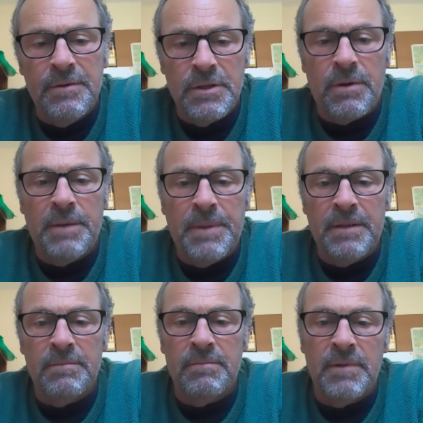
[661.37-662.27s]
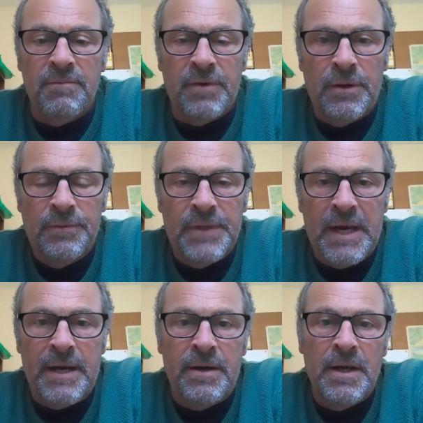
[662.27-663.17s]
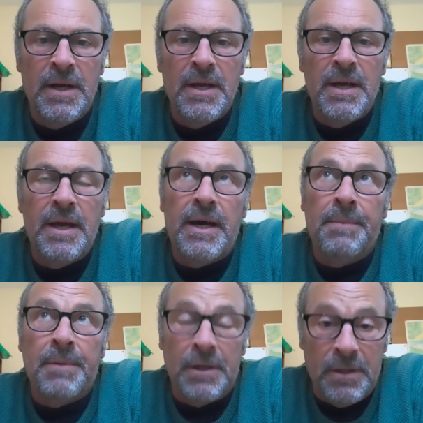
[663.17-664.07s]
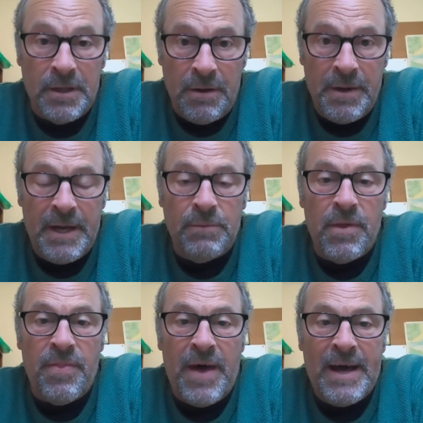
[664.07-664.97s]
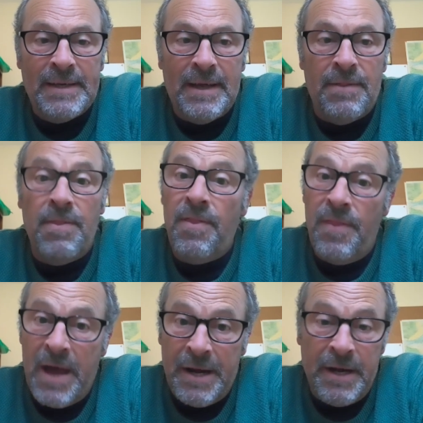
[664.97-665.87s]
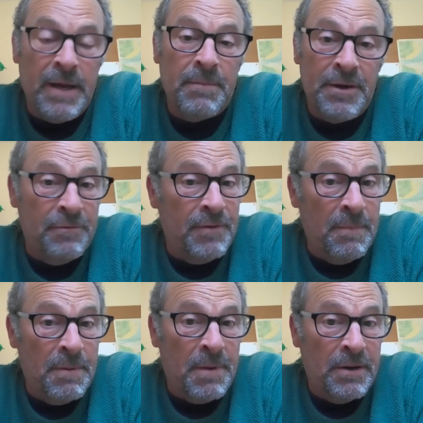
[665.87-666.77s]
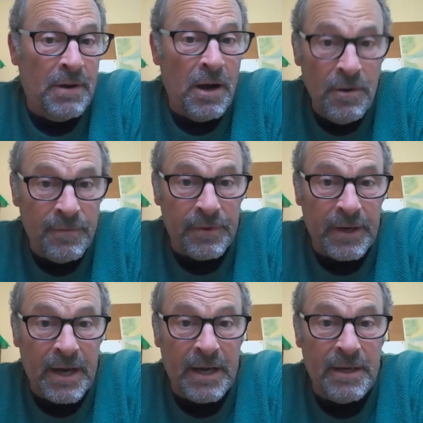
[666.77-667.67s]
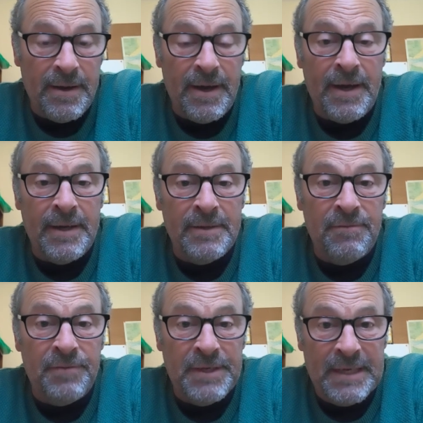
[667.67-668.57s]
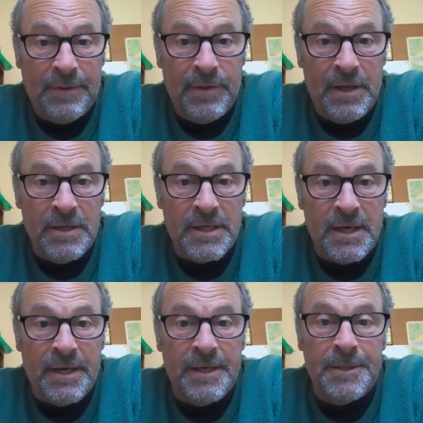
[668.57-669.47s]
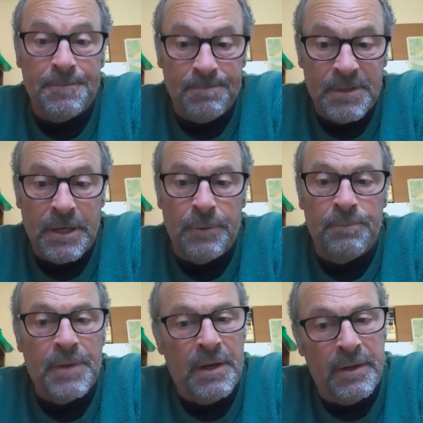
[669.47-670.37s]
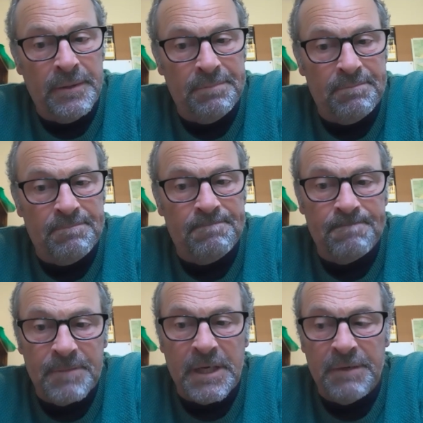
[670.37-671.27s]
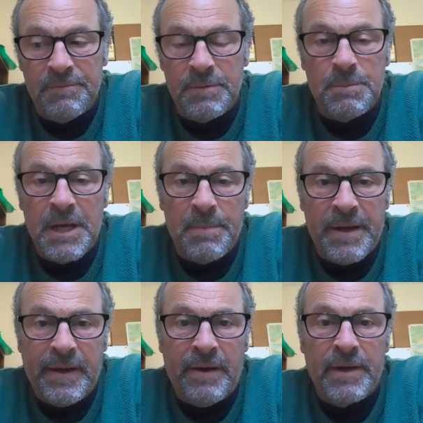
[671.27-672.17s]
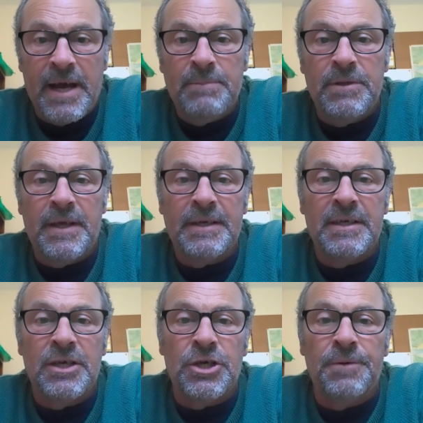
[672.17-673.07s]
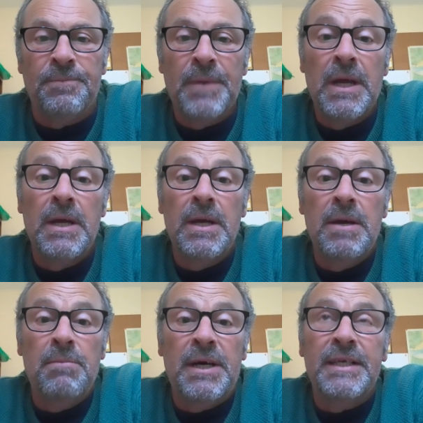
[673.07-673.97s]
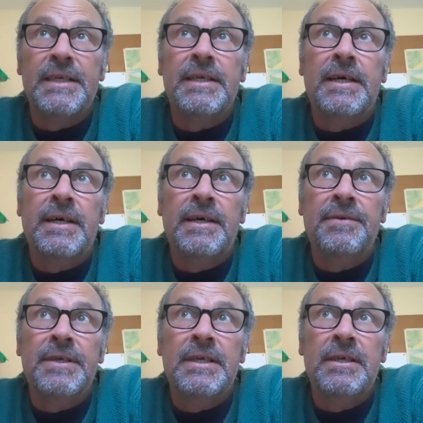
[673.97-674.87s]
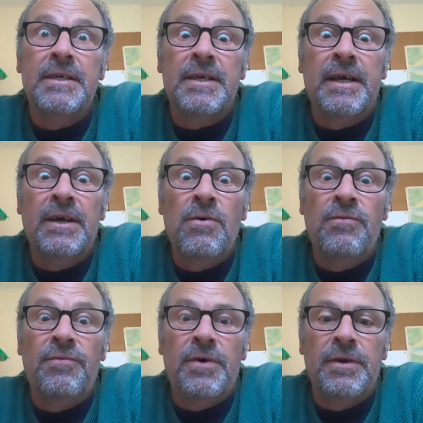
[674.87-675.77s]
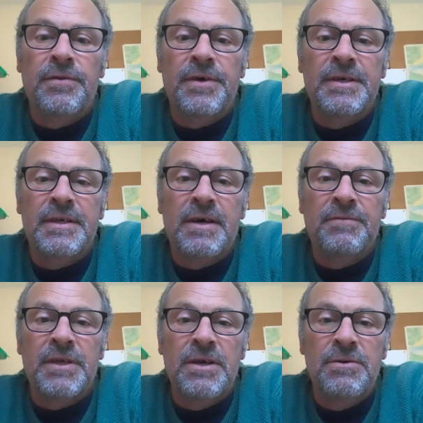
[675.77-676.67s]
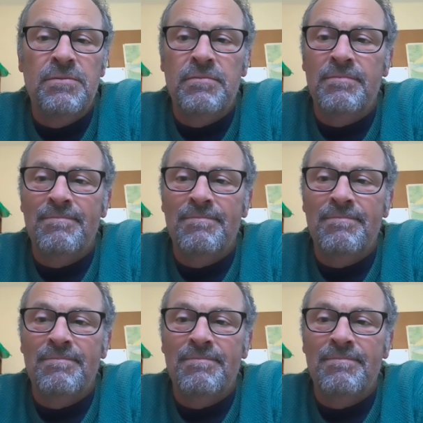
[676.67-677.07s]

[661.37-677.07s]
there's quite a bit involved there. I'm going to go ahead with that, and then I'm going to flip the boat over again and fit out the inside. So I'll kind of speak about how I came to that decision. But this is signing off on a Thursday afternoon.